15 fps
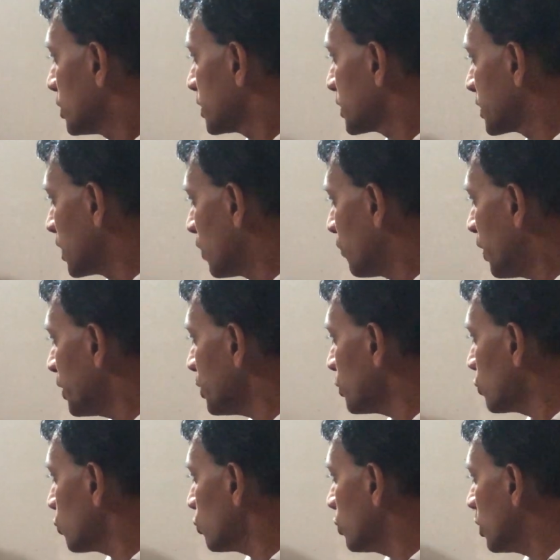7
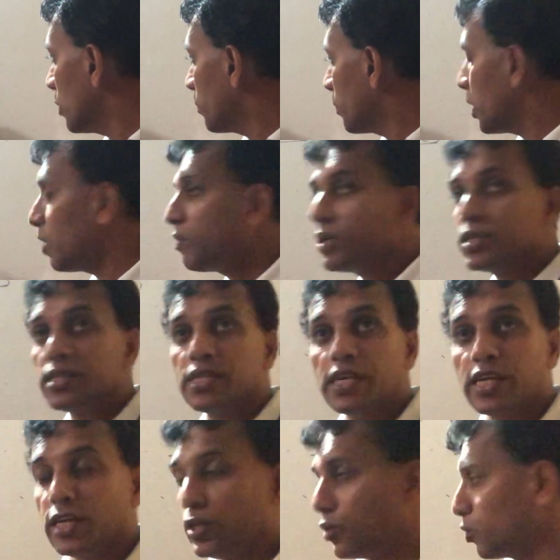to the power
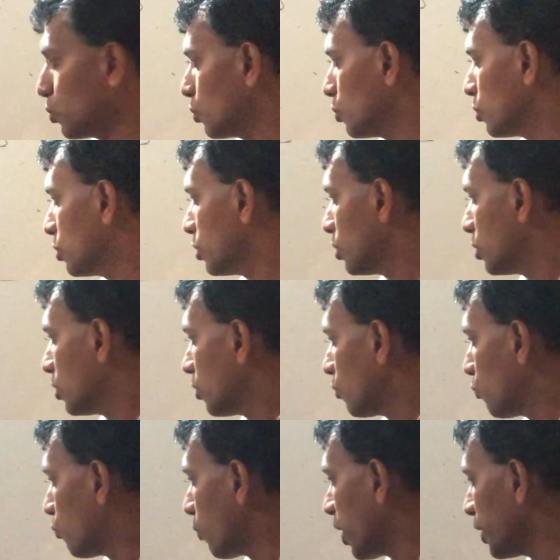0,
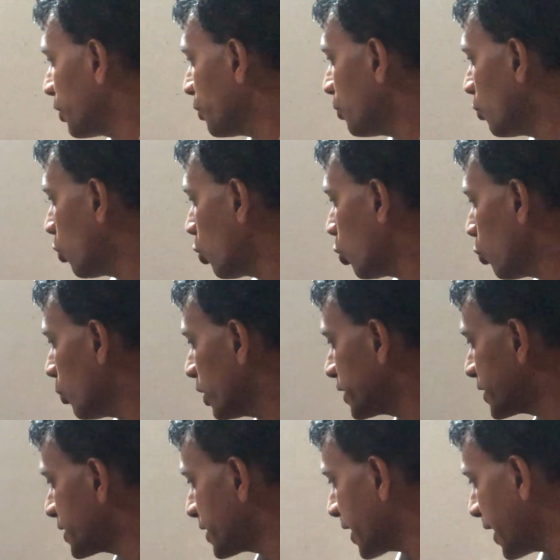1 over
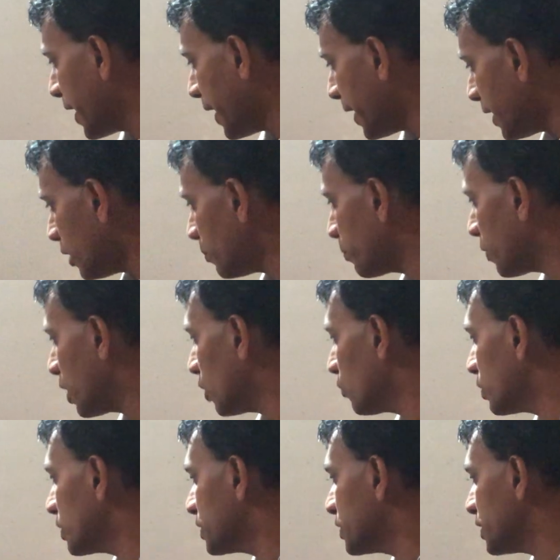10
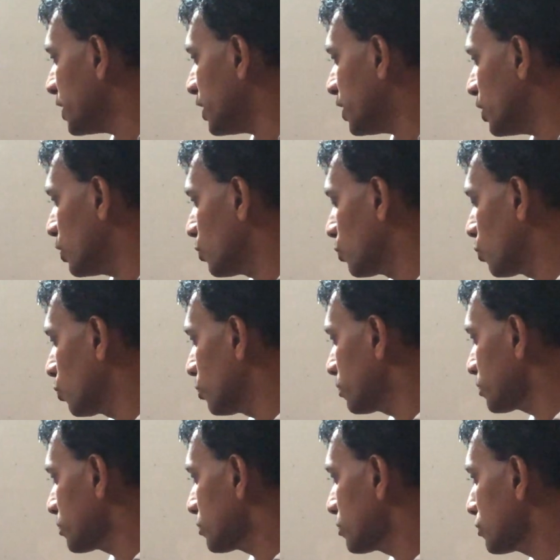power 0,
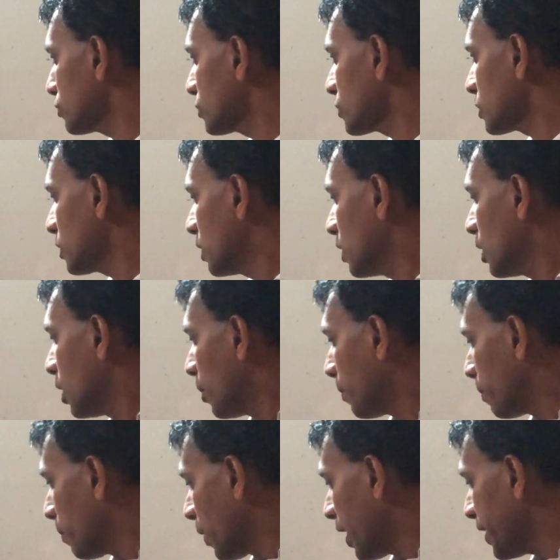
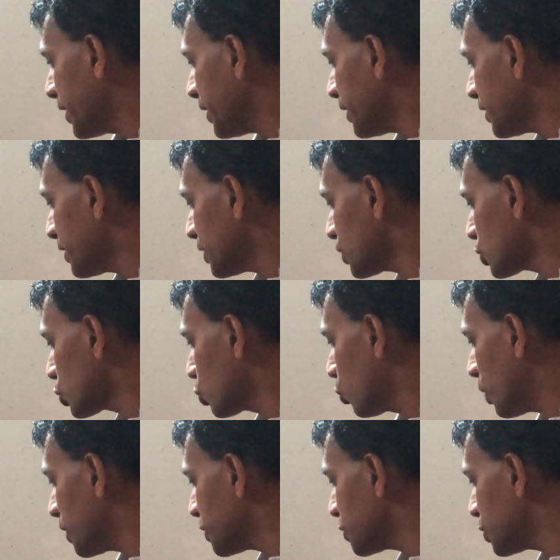minus
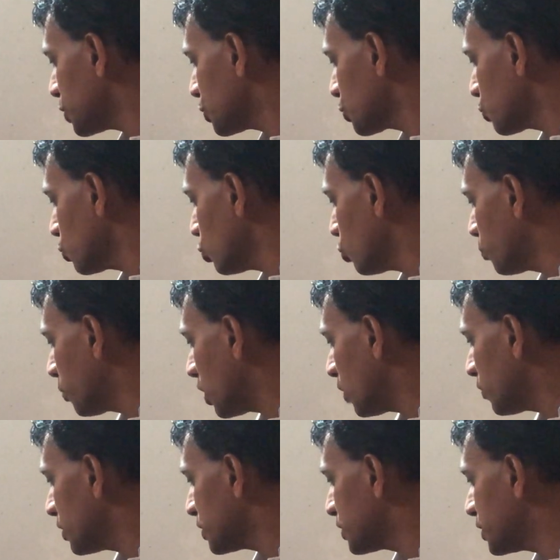22
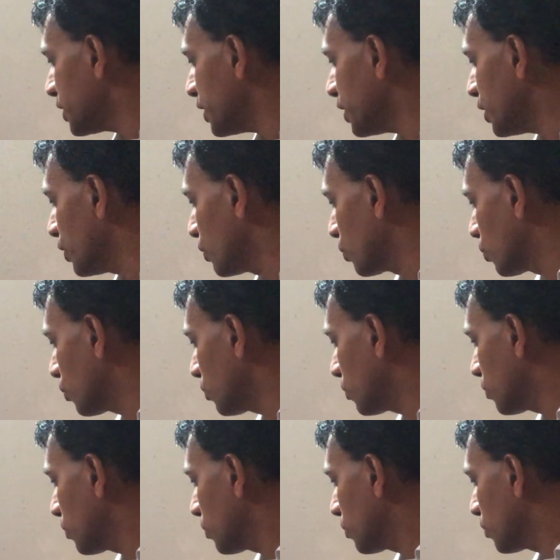power 0.
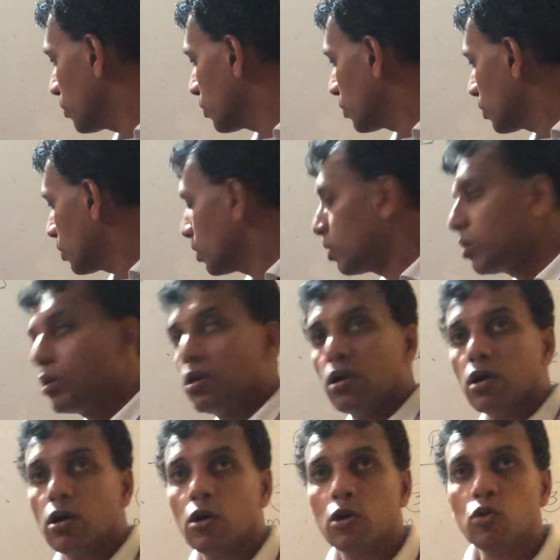
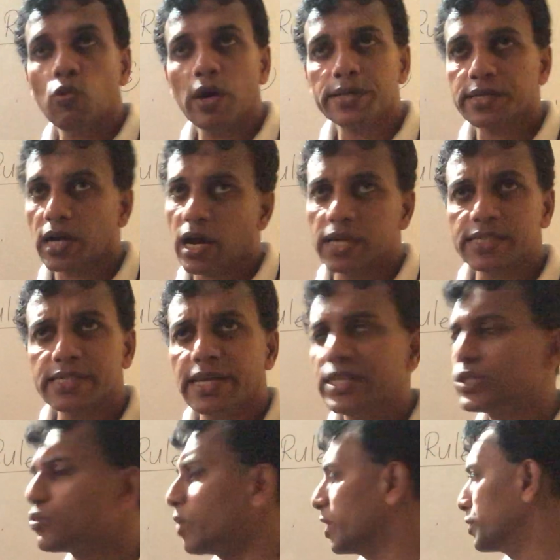All what? Answer
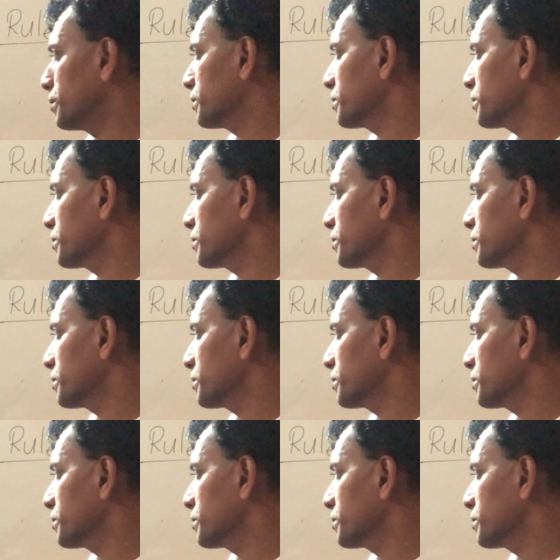is 1.